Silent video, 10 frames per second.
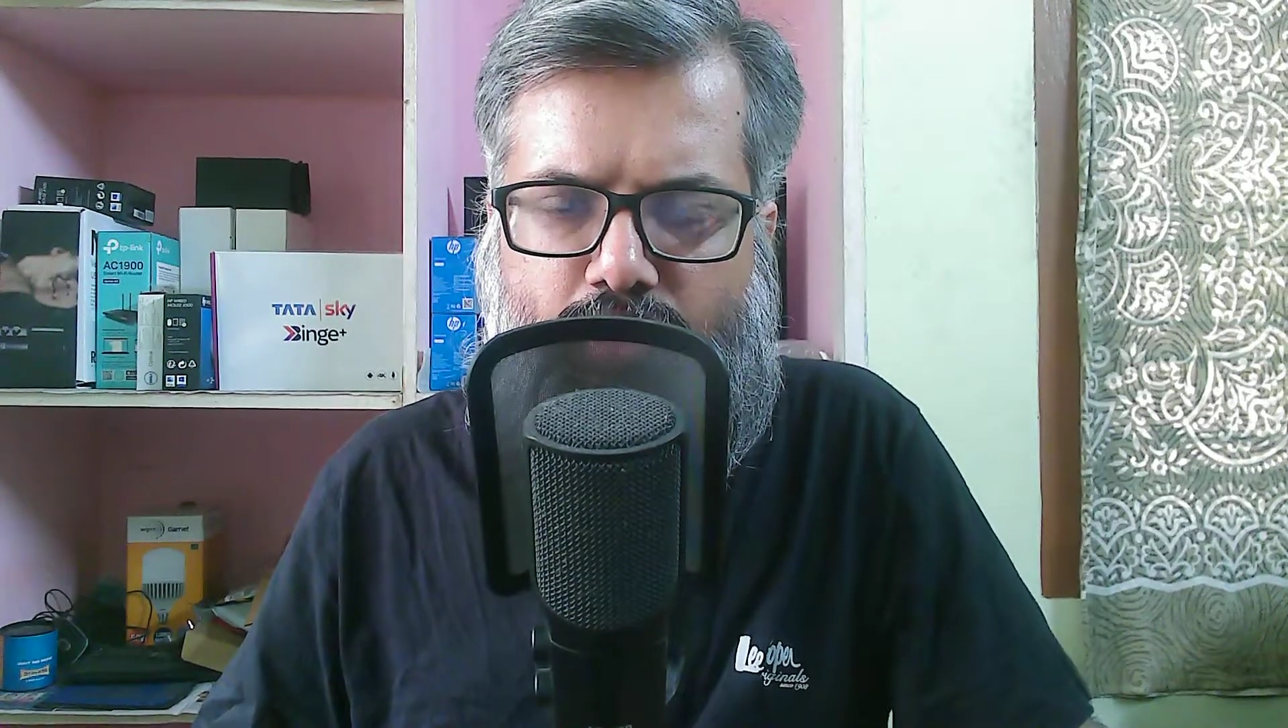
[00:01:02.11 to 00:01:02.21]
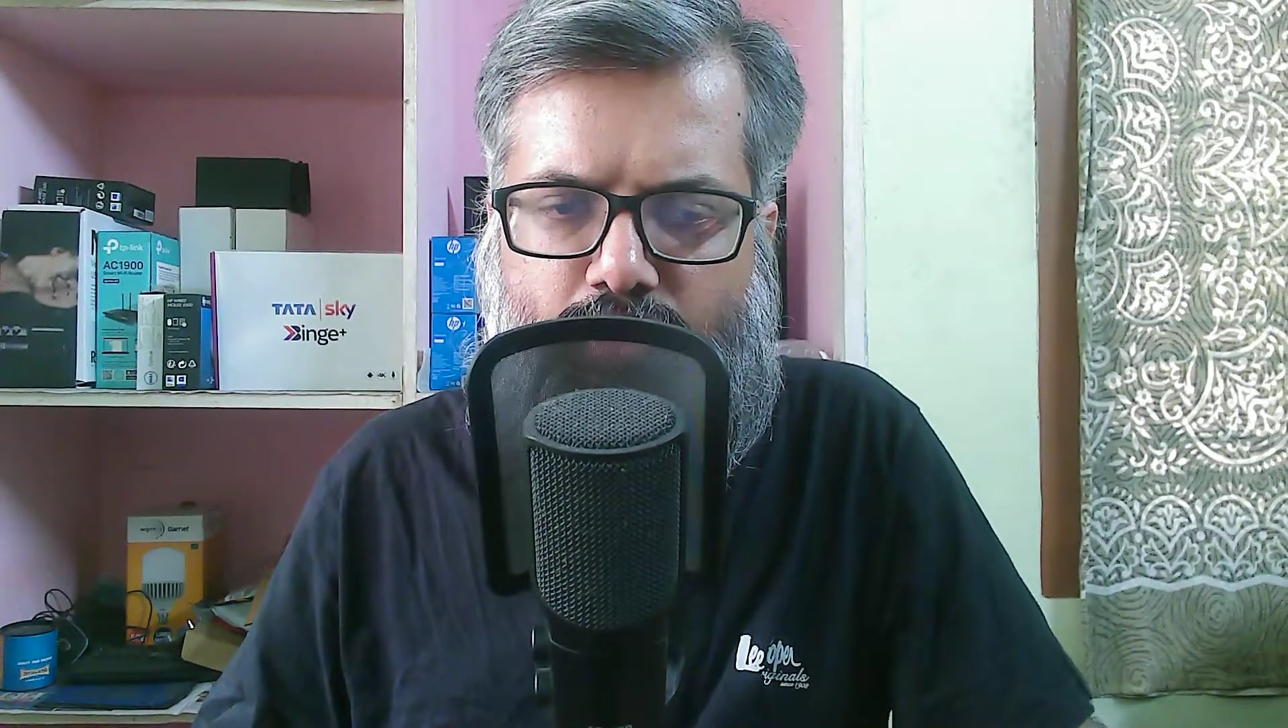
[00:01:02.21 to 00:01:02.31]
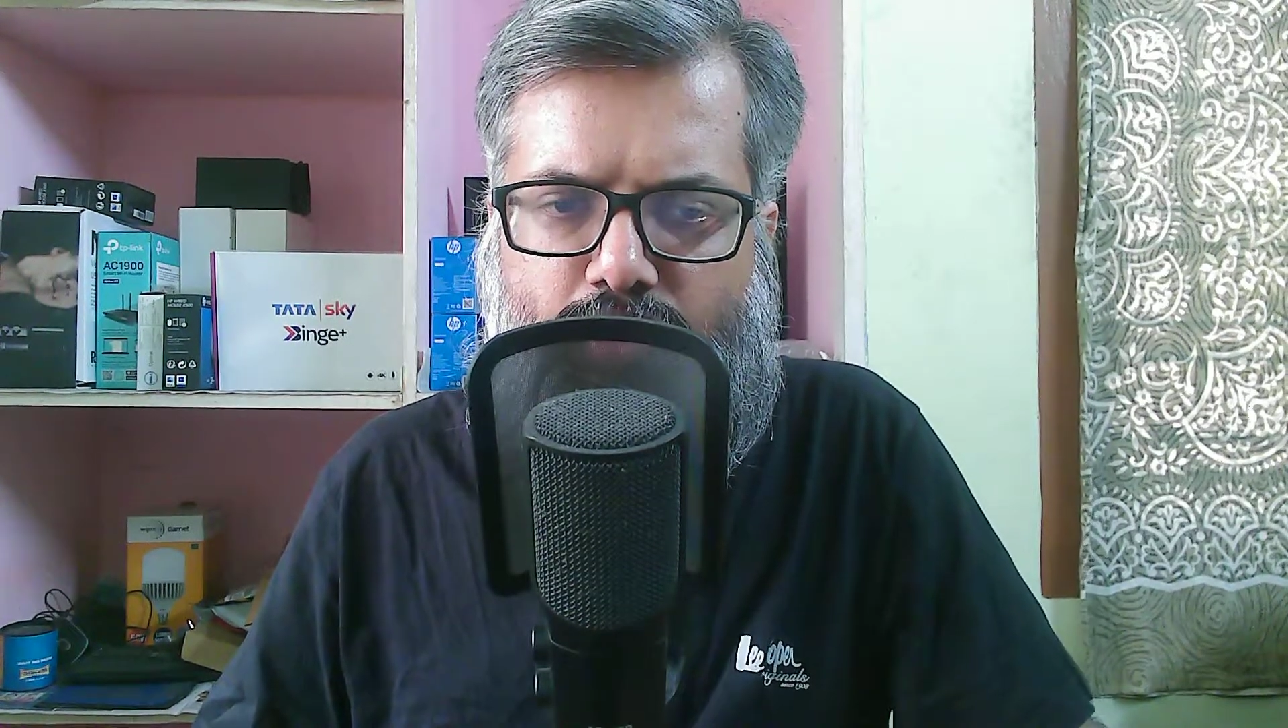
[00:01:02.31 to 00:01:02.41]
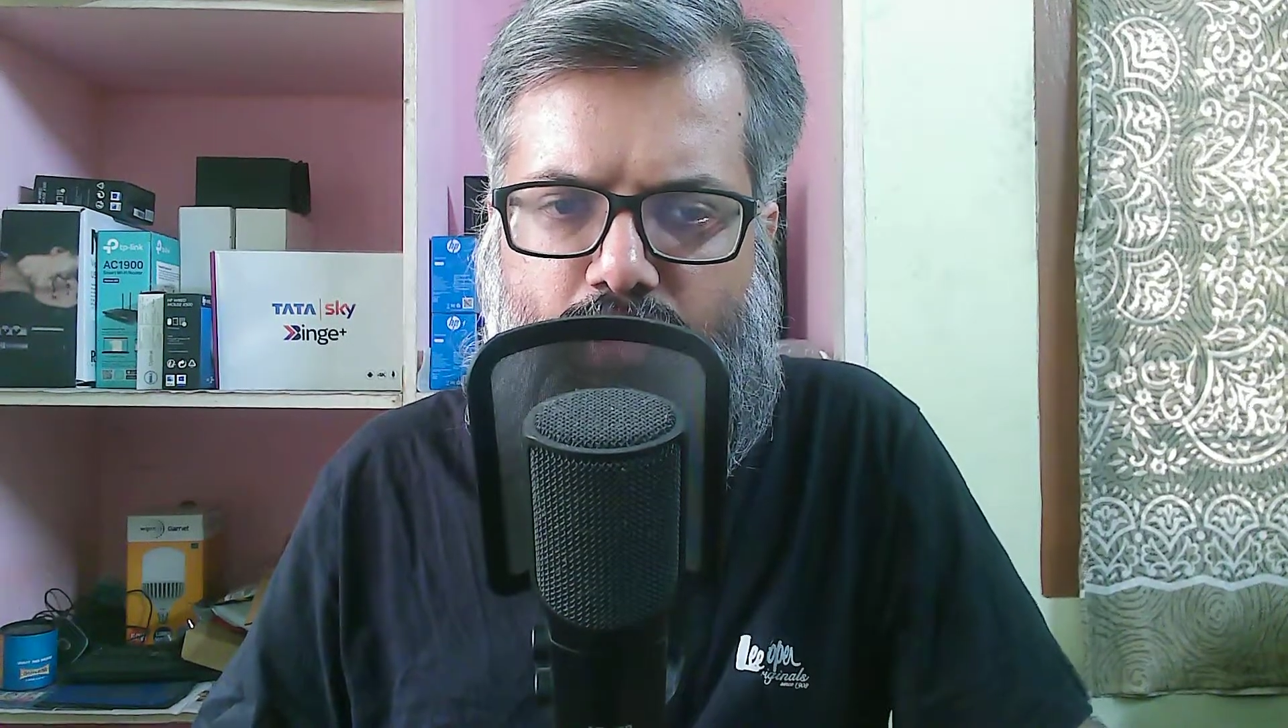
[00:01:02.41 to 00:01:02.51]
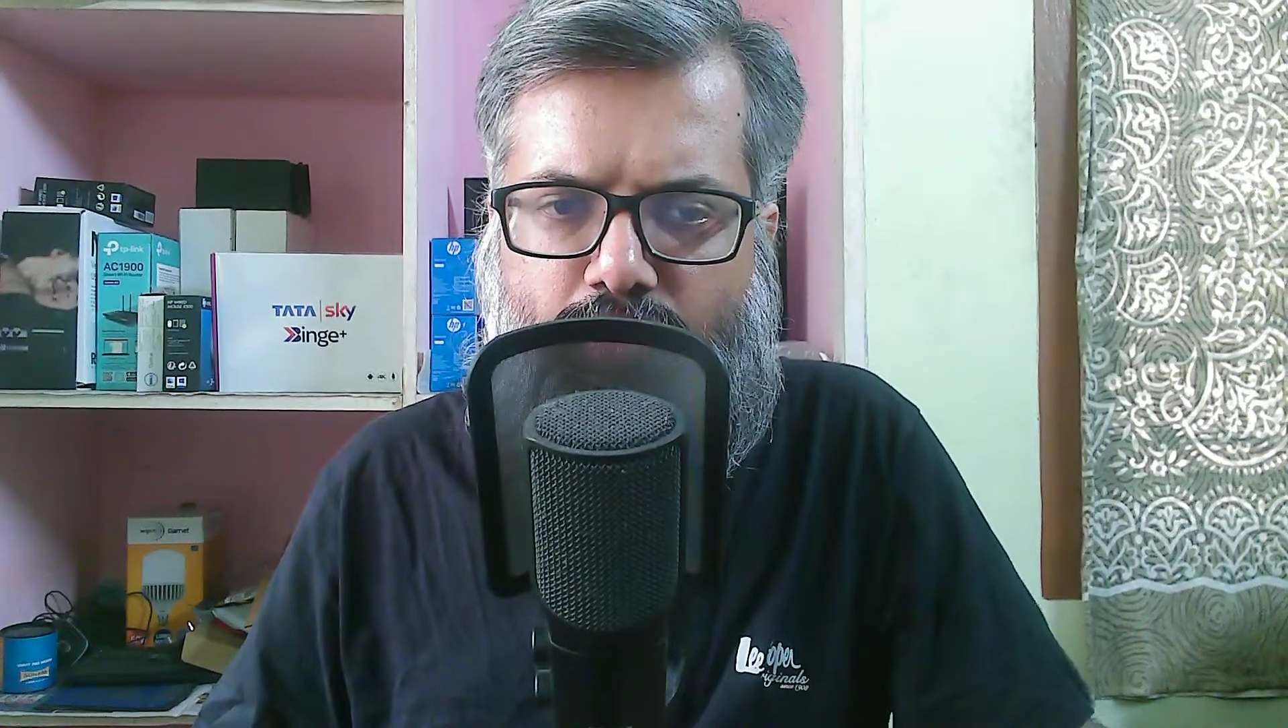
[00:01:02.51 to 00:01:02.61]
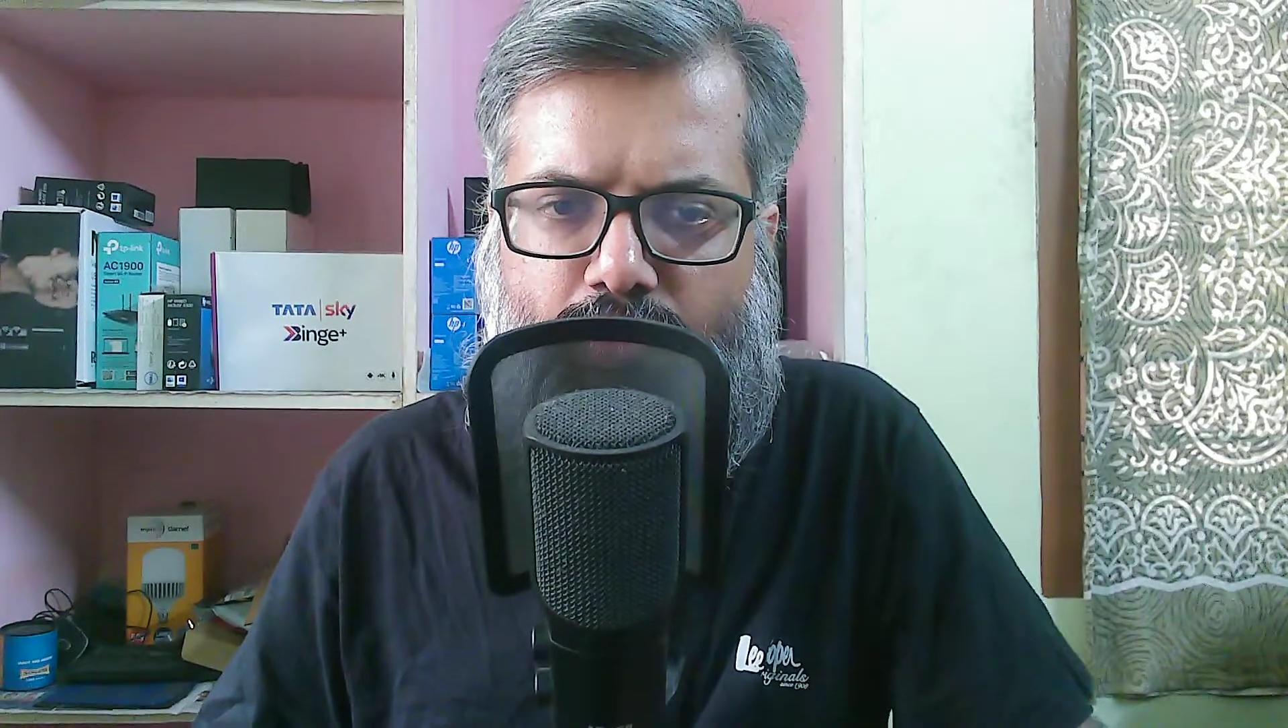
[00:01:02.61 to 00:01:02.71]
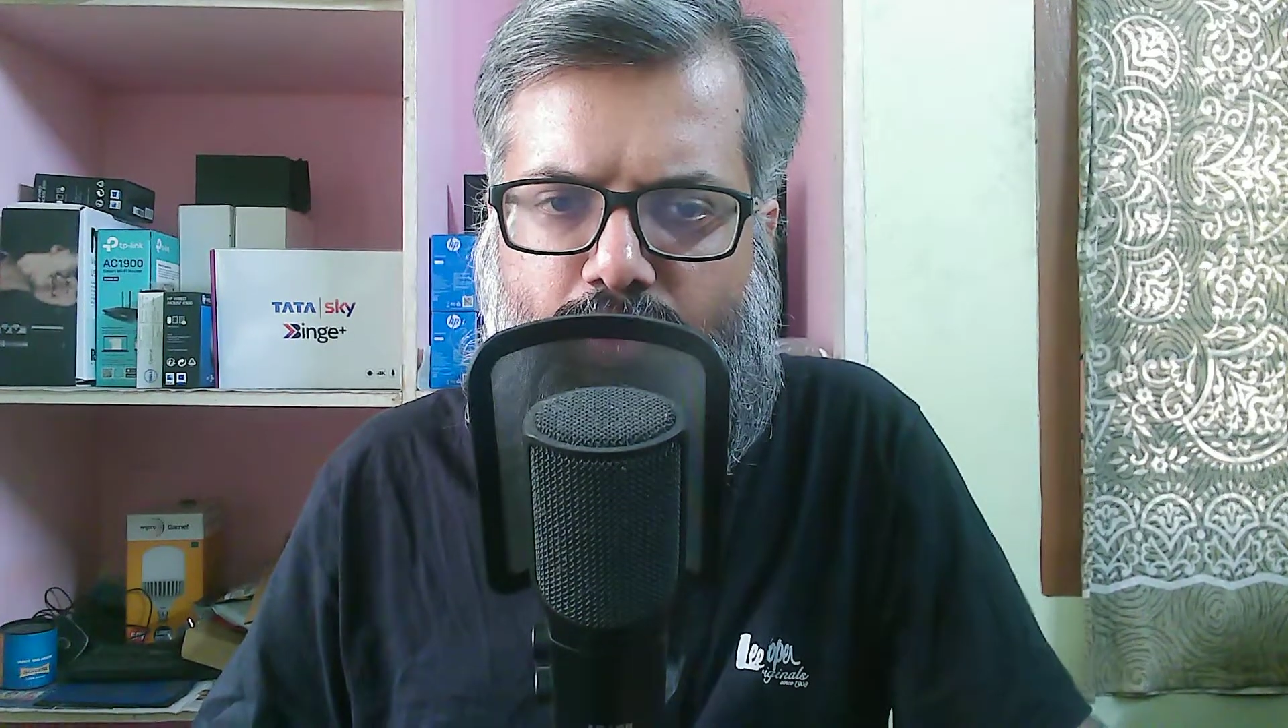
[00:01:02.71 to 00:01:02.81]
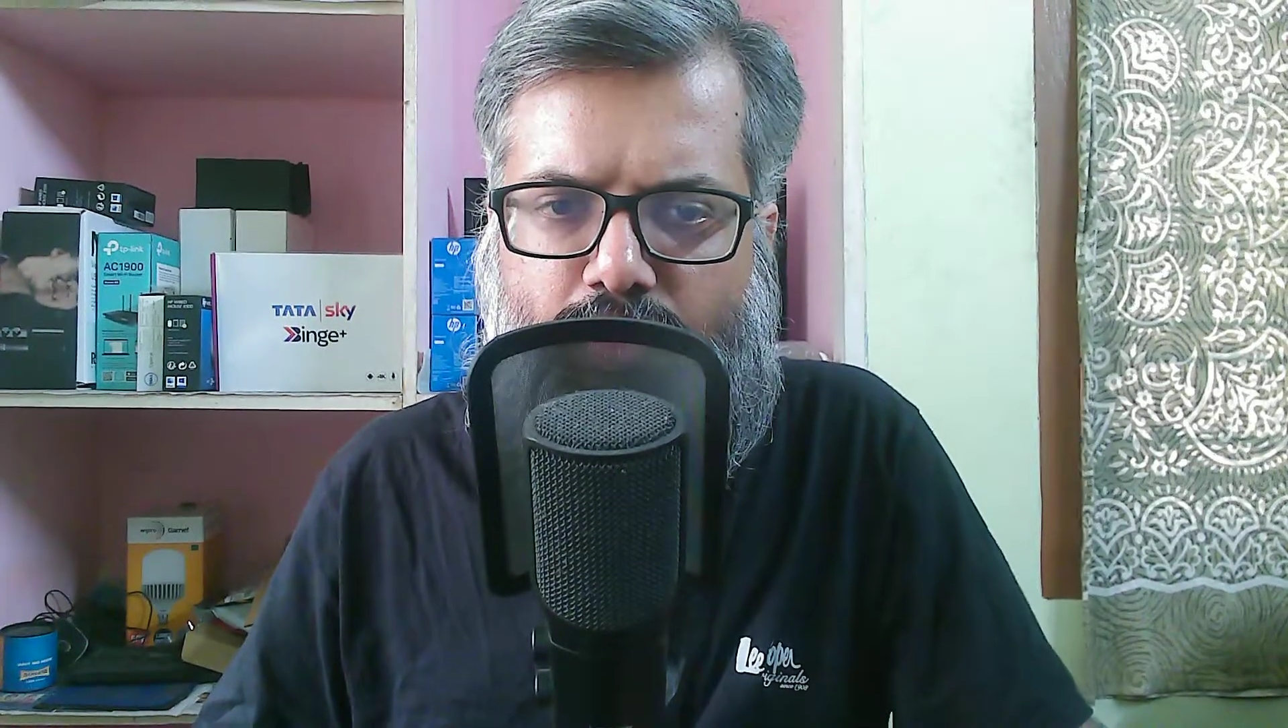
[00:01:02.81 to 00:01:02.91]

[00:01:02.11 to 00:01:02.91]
to avoid